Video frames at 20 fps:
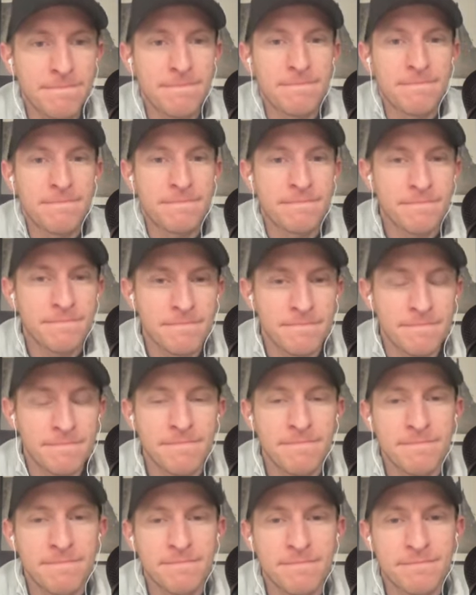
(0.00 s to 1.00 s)

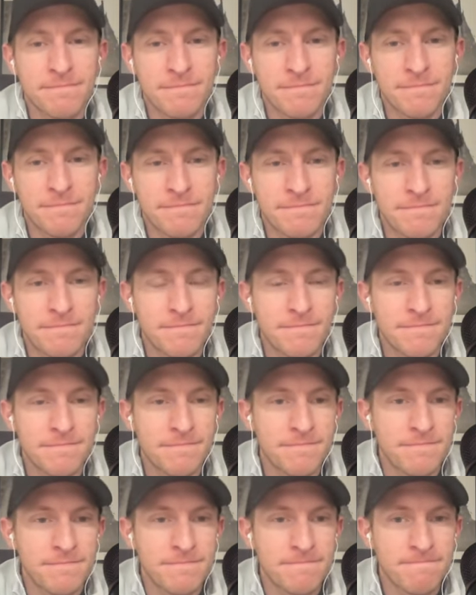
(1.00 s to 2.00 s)

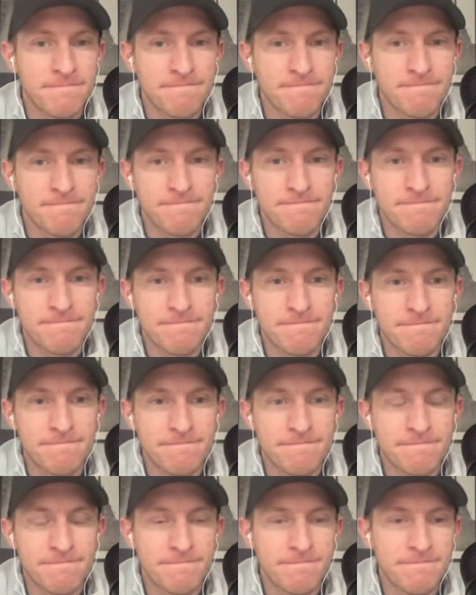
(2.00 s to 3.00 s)

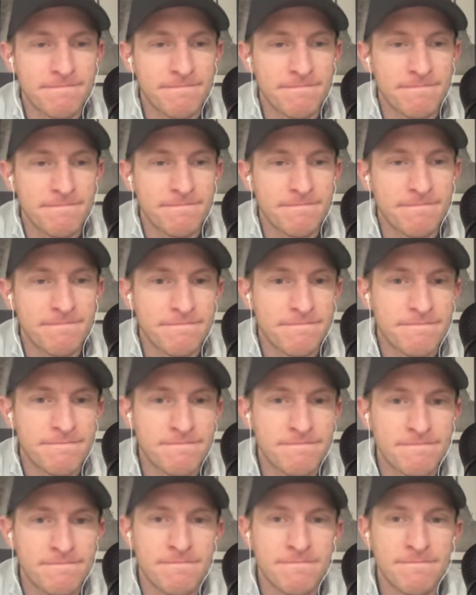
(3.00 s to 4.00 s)

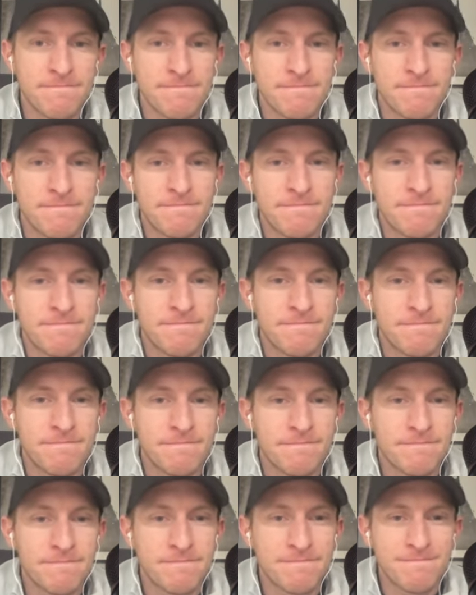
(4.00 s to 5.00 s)

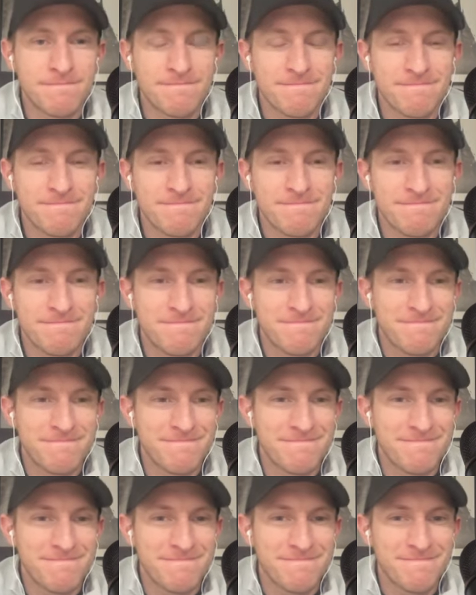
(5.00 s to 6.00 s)

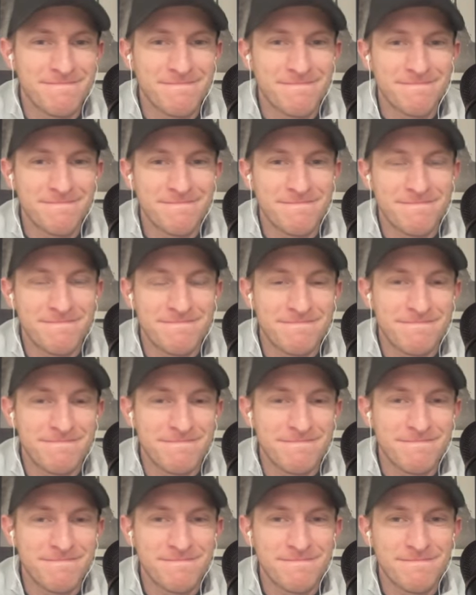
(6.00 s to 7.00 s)

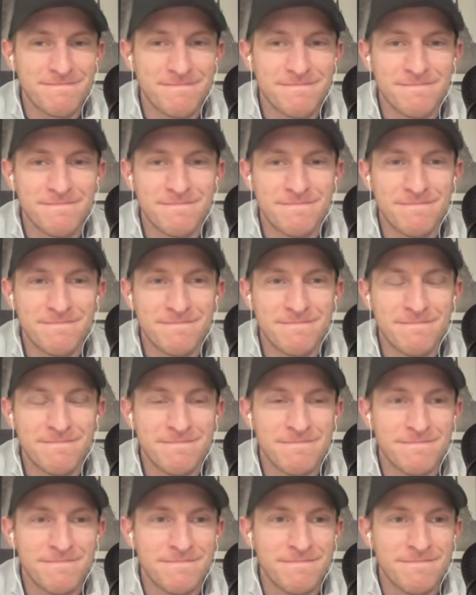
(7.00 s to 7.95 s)
This person isn't speaking.